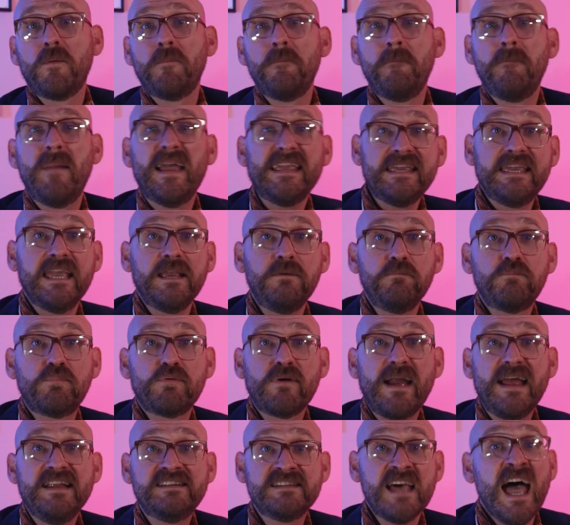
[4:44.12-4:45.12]
and making
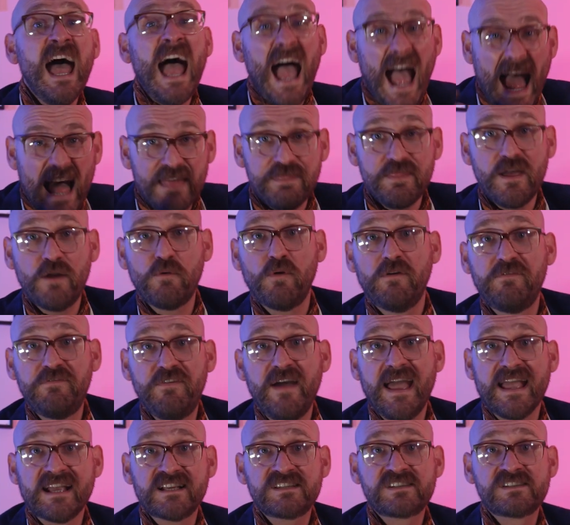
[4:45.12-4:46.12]
bread and their
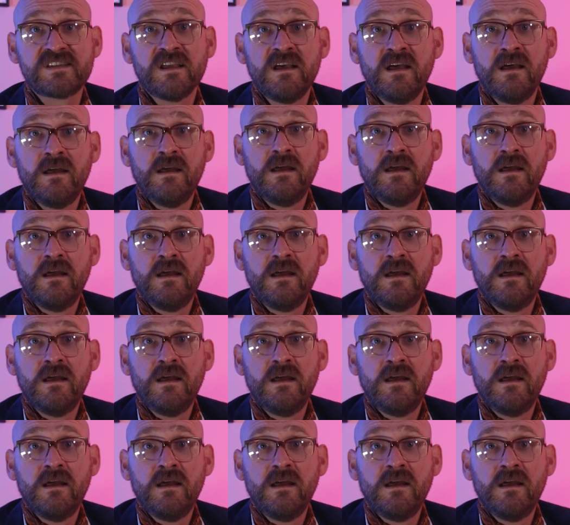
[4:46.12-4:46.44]
effects,